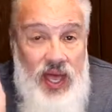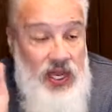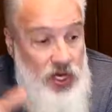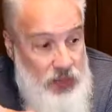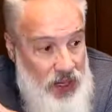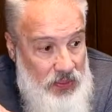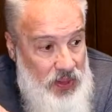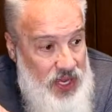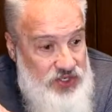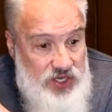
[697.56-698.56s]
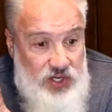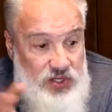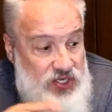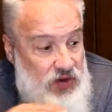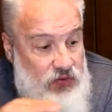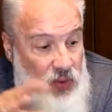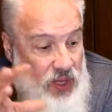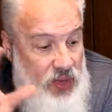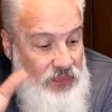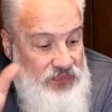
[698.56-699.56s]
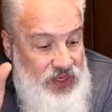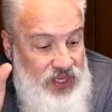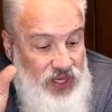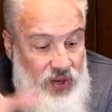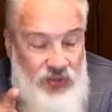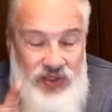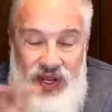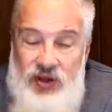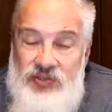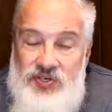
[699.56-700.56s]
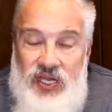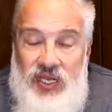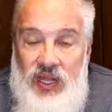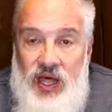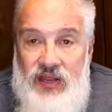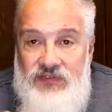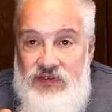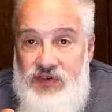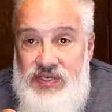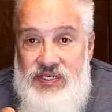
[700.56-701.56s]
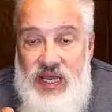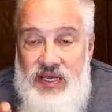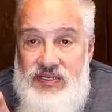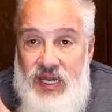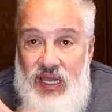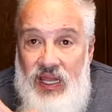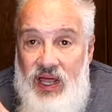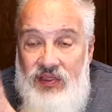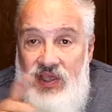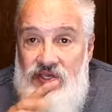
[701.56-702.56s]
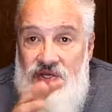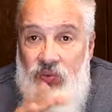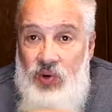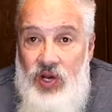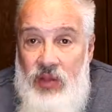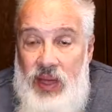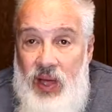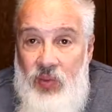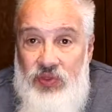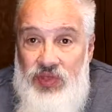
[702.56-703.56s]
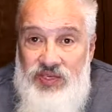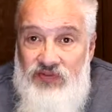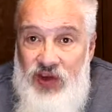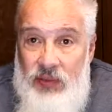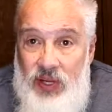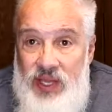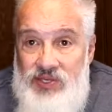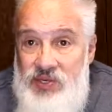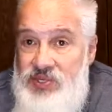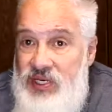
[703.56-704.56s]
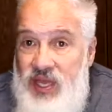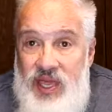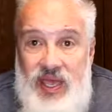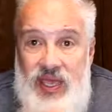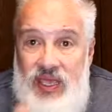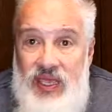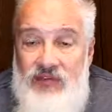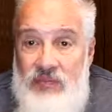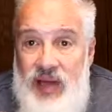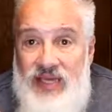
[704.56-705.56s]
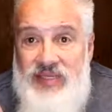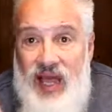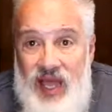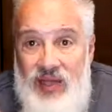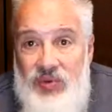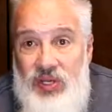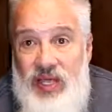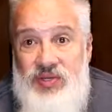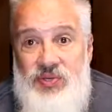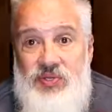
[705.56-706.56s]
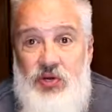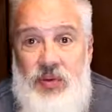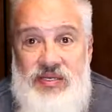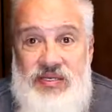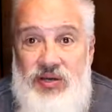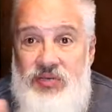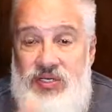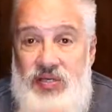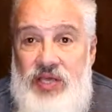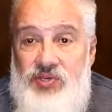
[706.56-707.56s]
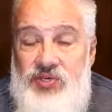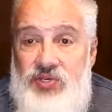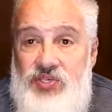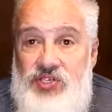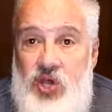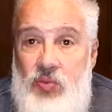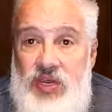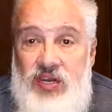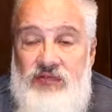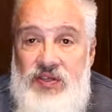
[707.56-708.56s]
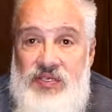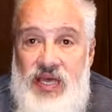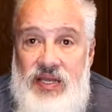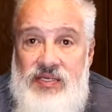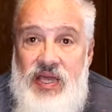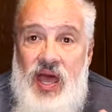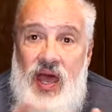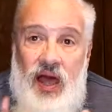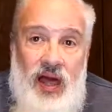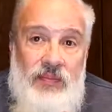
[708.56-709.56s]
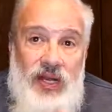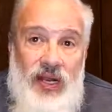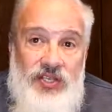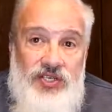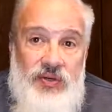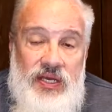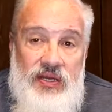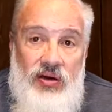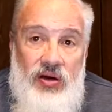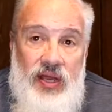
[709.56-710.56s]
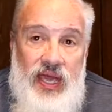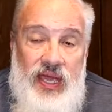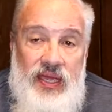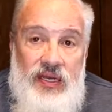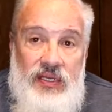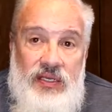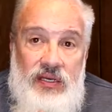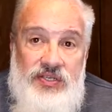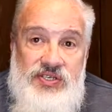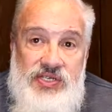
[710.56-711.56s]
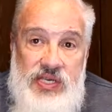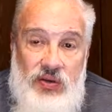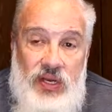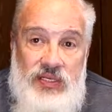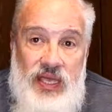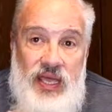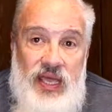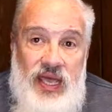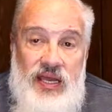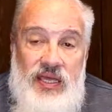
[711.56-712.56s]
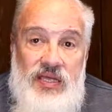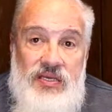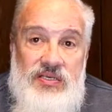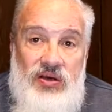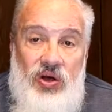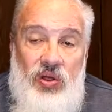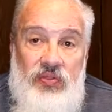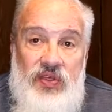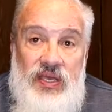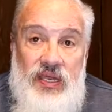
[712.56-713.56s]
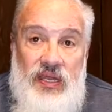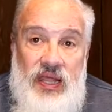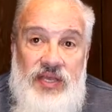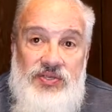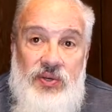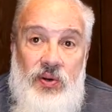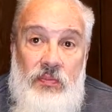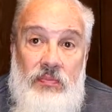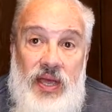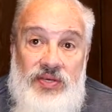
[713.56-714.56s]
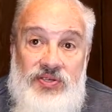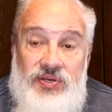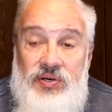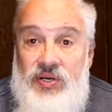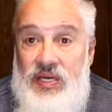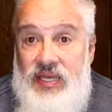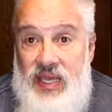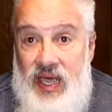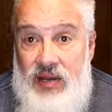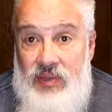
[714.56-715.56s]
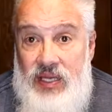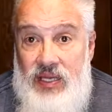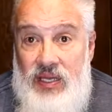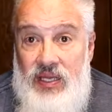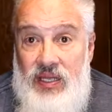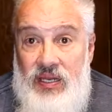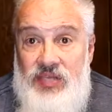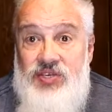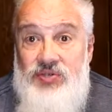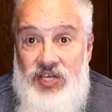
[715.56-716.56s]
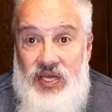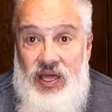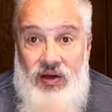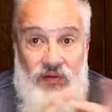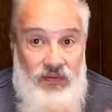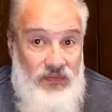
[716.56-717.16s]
You're probably asking yourself, well, you know, Garrett, there's a lot of different settings and a lot of things to worry about with these fiber lasers, and even my diode lasers or my CO2 lasers. There's so many different settings. I'm going to let you in on a little secret, and it is called the Laser Master Academy. Let's go check it out.